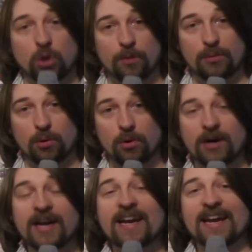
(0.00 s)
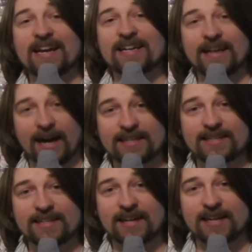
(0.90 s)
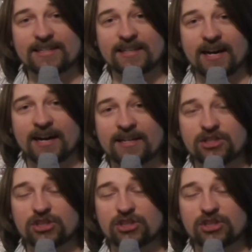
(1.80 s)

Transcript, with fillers: Torpor in nineteen ninety-nine,